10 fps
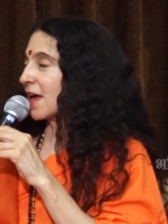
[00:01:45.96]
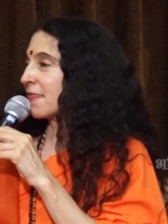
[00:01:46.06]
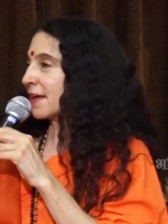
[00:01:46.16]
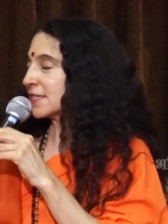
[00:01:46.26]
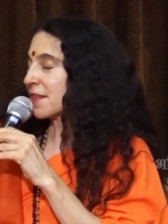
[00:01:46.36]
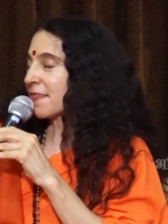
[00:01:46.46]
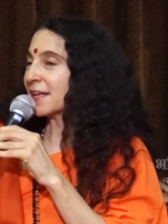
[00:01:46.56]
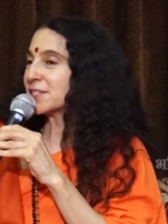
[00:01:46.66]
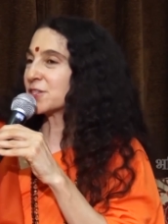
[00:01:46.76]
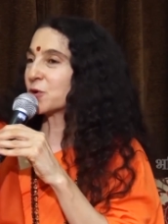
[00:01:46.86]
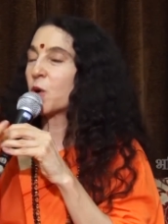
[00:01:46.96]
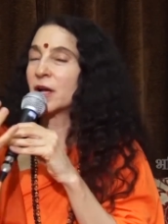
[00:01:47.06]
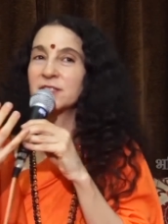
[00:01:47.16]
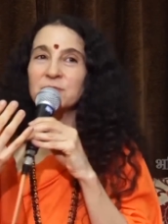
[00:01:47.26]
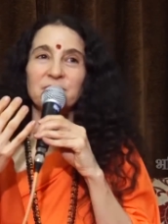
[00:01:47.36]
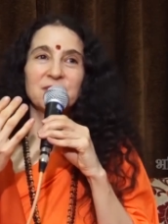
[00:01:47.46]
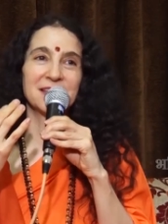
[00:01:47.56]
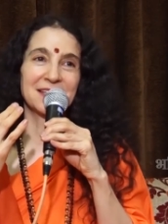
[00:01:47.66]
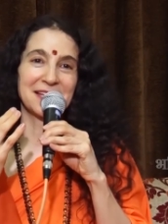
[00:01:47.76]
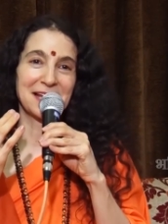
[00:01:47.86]
And that's the quantum
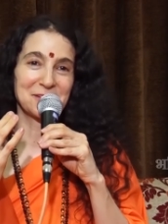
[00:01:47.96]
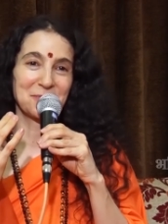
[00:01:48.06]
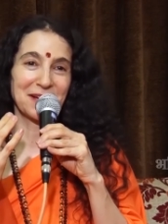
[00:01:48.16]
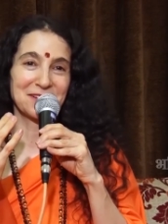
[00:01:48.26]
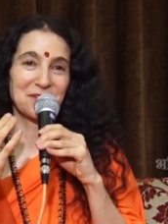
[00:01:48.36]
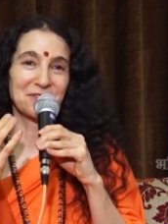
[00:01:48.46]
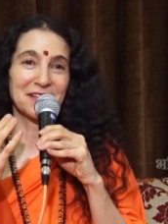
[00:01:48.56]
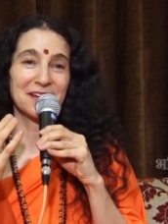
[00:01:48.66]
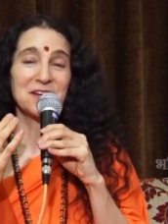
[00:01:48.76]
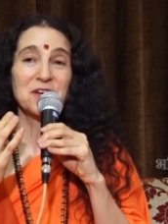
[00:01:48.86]
physics aspect of it.